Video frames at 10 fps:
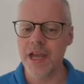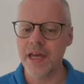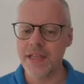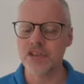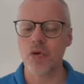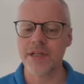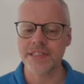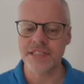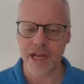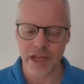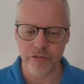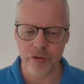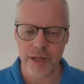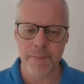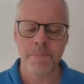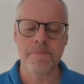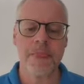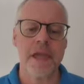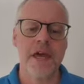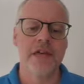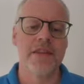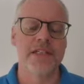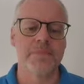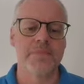It is quite savoury. There's